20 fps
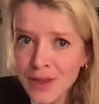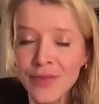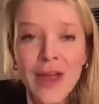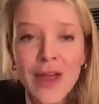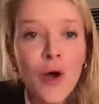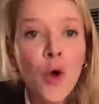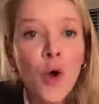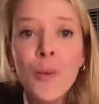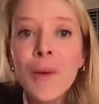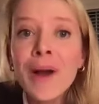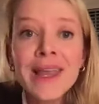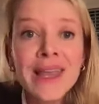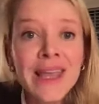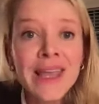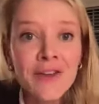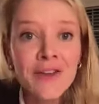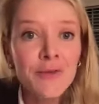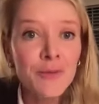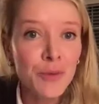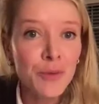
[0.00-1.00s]
they all might
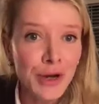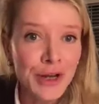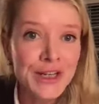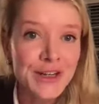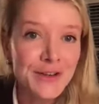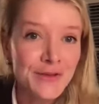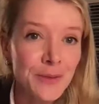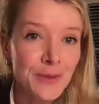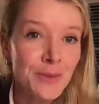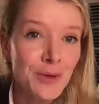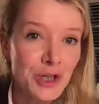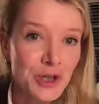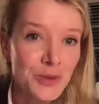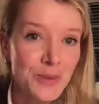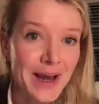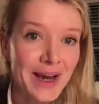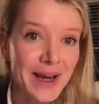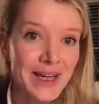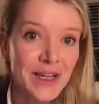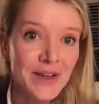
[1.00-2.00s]
give pretty different
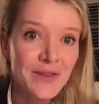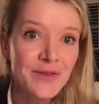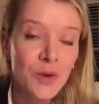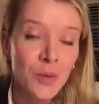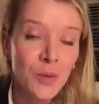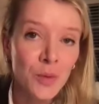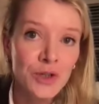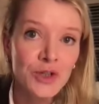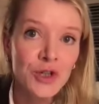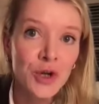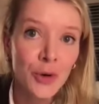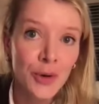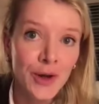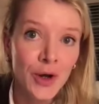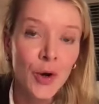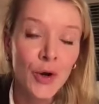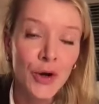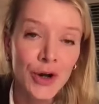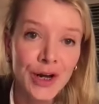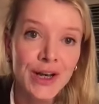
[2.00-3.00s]
perspectives on what's going
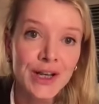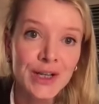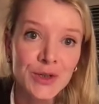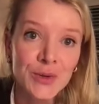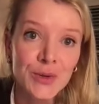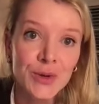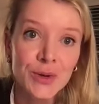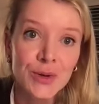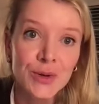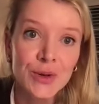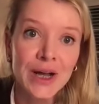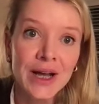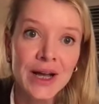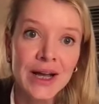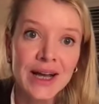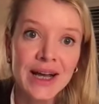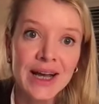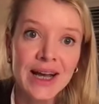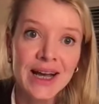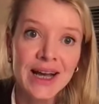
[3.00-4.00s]
on in Israel
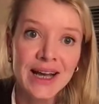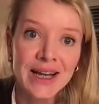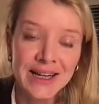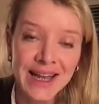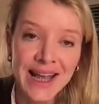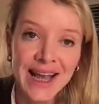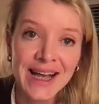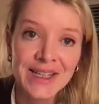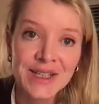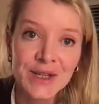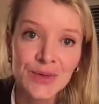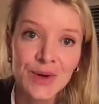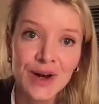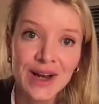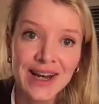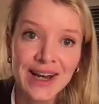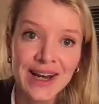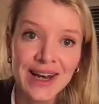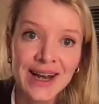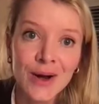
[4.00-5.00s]
uh, uh, and Gaza
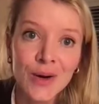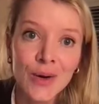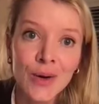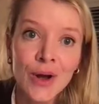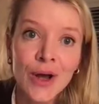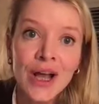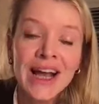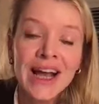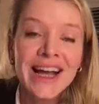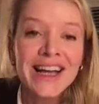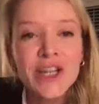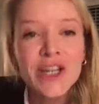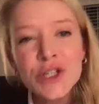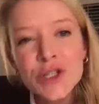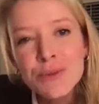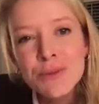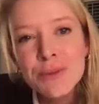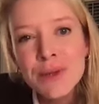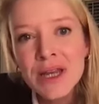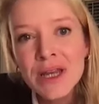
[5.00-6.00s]
right now. It
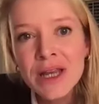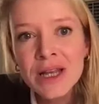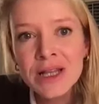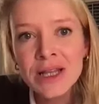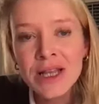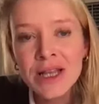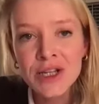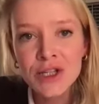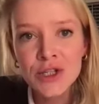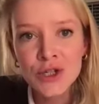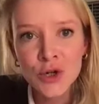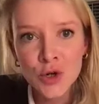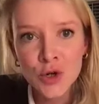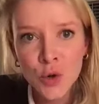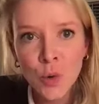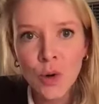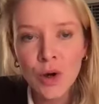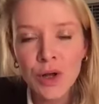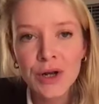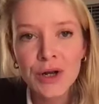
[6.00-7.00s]
doesn't mean that it's not
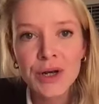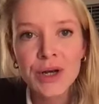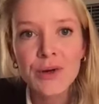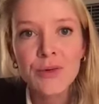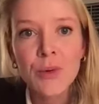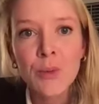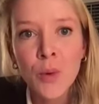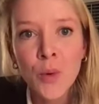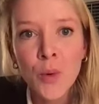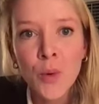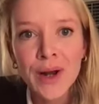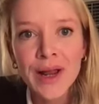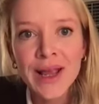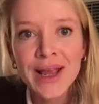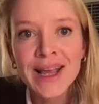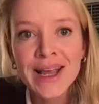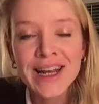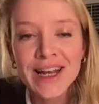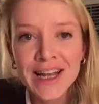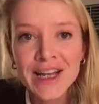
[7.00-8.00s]
quality
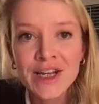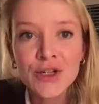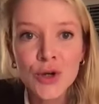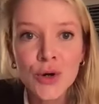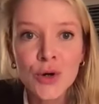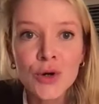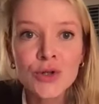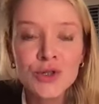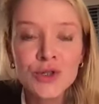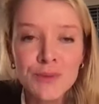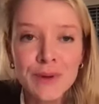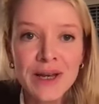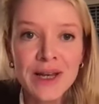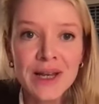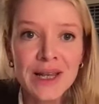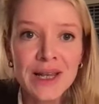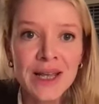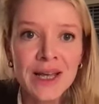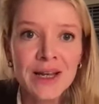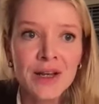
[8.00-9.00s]
reporting. It it does
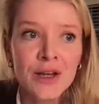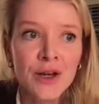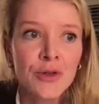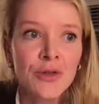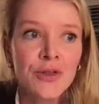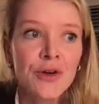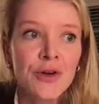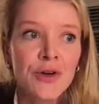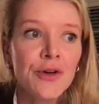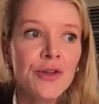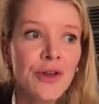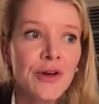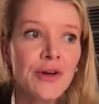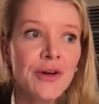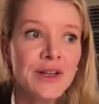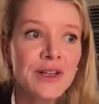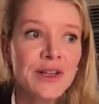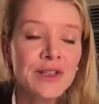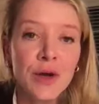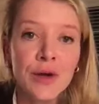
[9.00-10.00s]
mean that you know there there
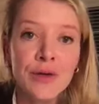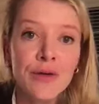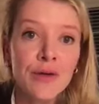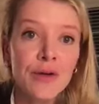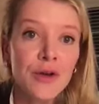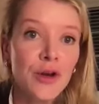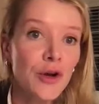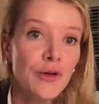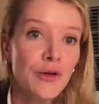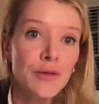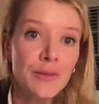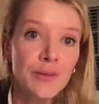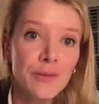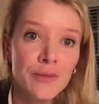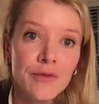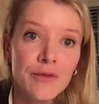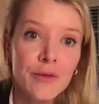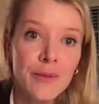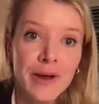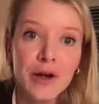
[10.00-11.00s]
is on you know
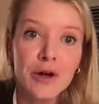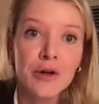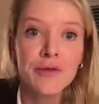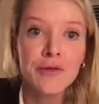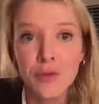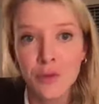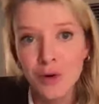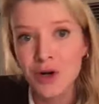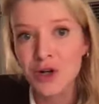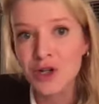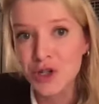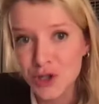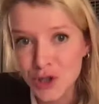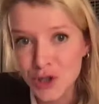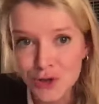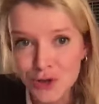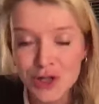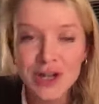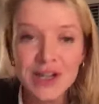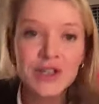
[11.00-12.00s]
for better or for worse, and
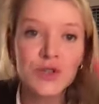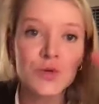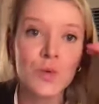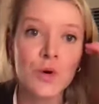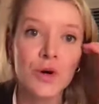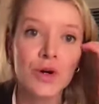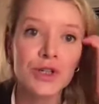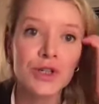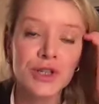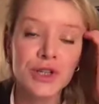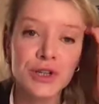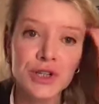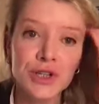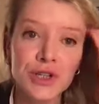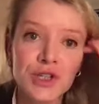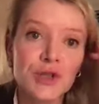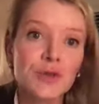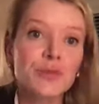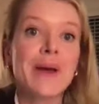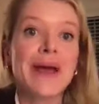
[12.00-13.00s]
usually it's worse, there's a
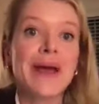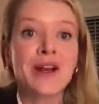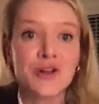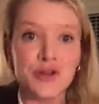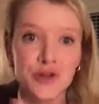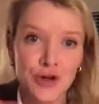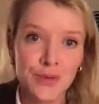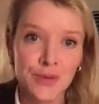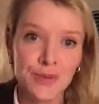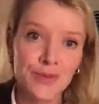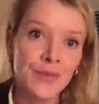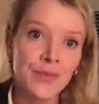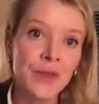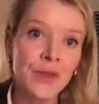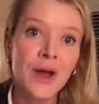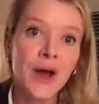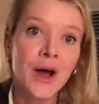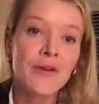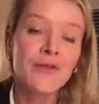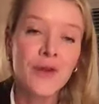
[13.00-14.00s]
spectrum
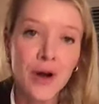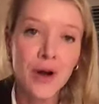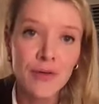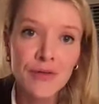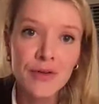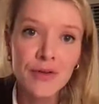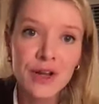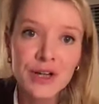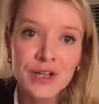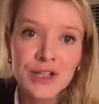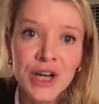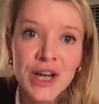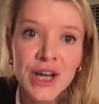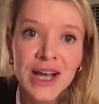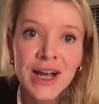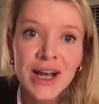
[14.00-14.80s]
of coverage.